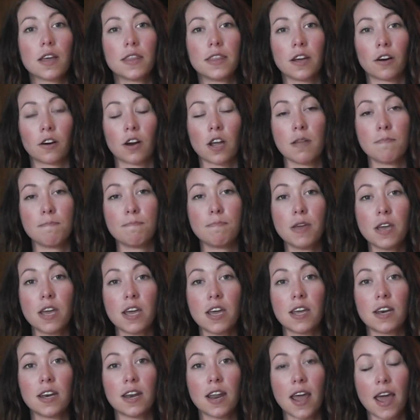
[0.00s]
There had
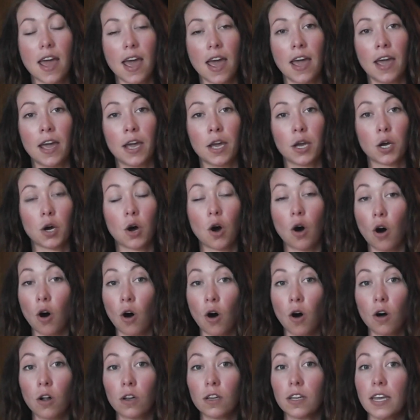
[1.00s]
been a
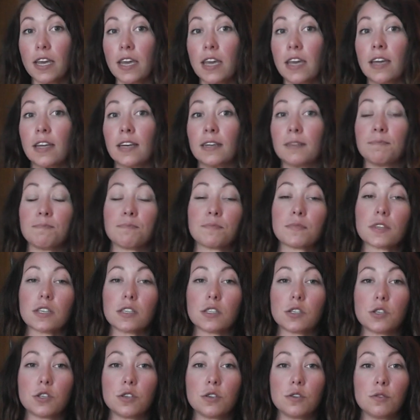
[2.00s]
call in
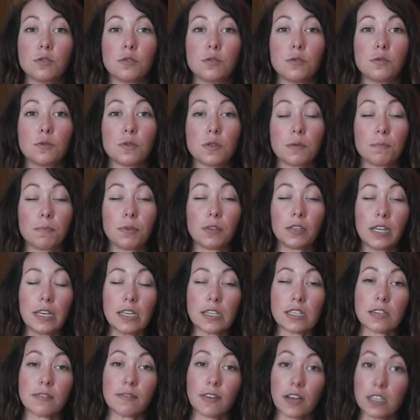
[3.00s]
to the
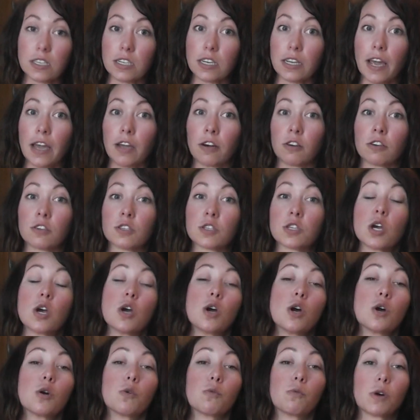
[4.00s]
police
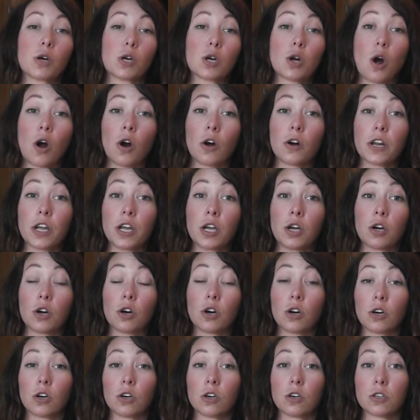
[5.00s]
investigators regarding
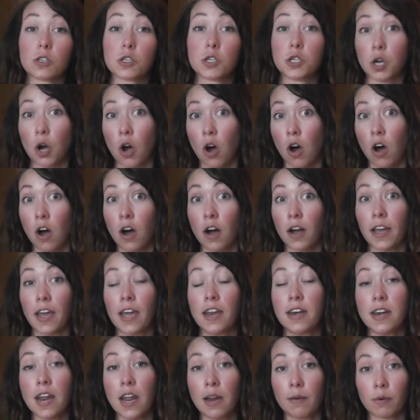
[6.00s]
her
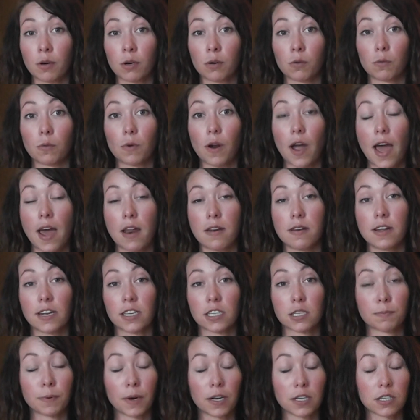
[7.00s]
dog. A neighbor had
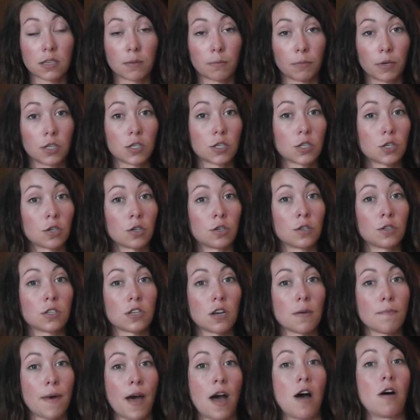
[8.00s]
expressed some
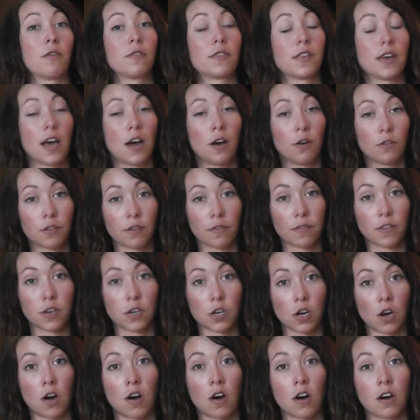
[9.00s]
concerns about the health of the
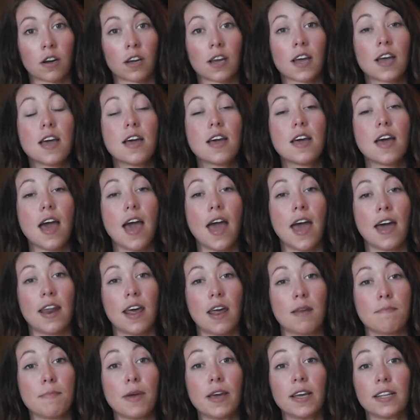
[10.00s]
dog
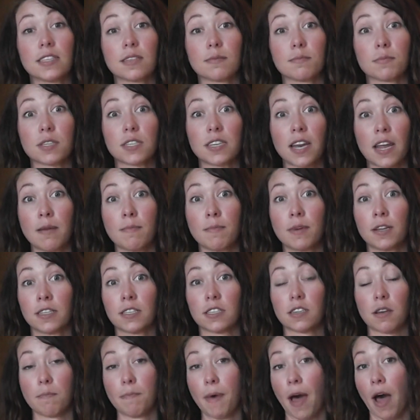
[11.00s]
and had made some
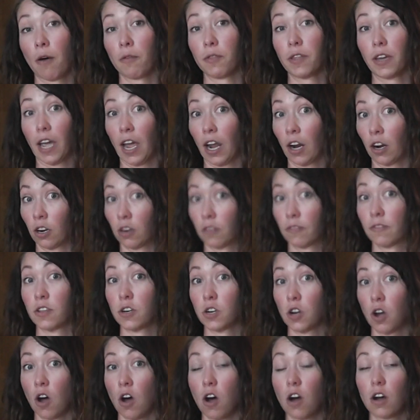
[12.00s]
statements about the care of
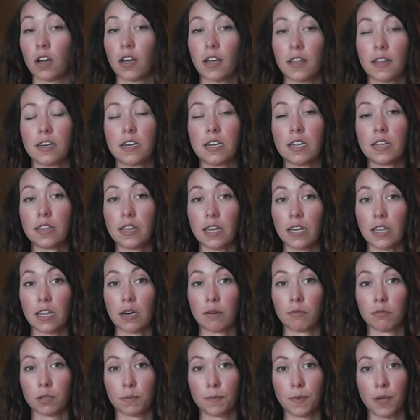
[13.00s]
the dog and didn't think
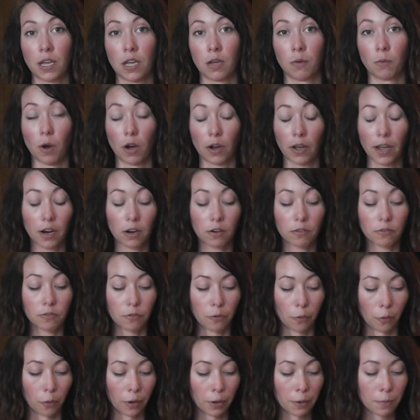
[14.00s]
that it was being well cared
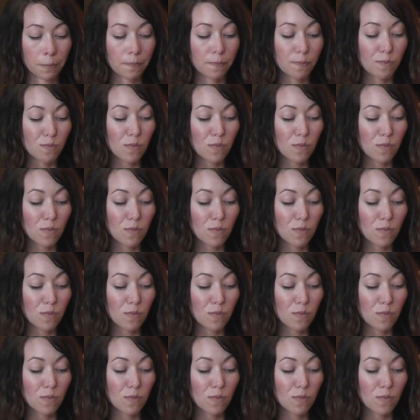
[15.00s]
for.